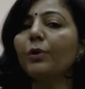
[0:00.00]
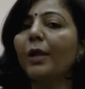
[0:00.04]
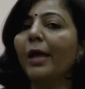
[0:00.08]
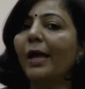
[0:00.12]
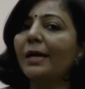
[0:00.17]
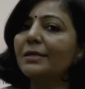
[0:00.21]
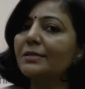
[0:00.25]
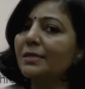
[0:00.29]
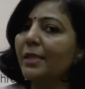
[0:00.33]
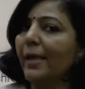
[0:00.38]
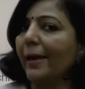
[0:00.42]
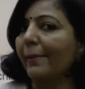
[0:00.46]

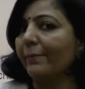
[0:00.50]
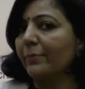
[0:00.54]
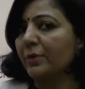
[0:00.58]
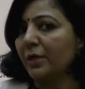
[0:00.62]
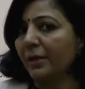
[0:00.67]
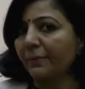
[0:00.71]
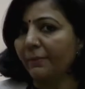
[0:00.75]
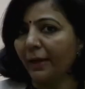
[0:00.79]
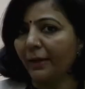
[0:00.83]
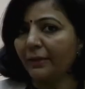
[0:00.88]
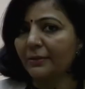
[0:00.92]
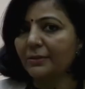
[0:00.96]
as lambda
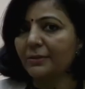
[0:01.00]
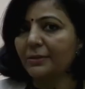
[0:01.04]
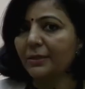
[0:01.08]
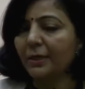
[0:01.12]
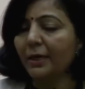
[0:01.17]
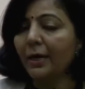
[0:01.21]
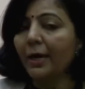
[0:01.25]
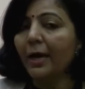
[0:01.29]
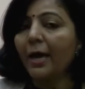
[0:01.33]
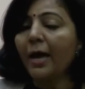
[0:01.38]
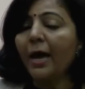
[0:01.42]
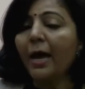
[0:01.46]
max.
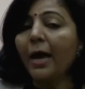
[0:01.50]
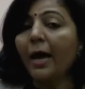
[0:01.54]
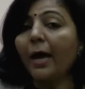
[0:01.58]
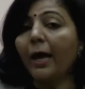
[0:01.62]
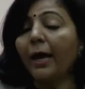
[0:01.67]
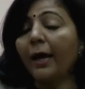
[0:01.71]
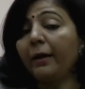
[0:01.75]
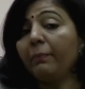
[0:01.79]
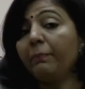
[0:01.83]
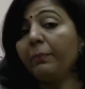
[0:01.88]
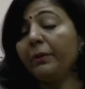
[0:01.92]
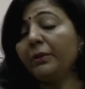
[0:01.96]

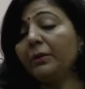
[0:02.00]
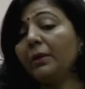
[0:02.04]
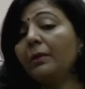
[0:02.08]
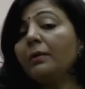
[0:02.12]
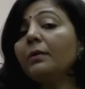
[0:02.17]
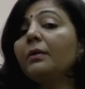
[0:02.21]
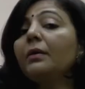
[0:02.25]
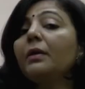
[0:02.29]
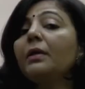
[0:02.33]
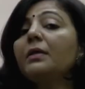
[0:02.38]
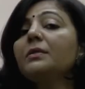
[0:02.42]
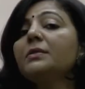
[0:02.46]
And with the
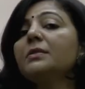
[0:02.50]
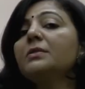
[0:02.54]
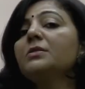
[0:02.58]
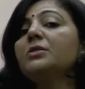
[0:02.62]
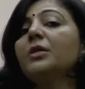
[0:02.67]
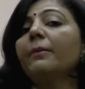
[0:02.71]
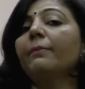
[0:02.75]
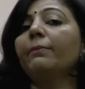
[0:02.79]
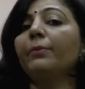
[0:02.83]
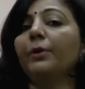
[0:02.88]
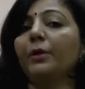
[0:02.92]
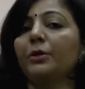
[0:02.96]
increase in
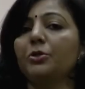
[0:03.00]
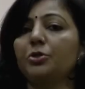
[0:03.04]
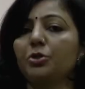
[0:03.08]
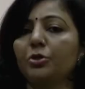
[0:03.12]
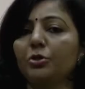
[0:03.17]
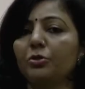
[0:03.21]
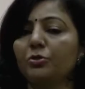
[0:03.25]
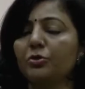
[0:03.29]
temperature,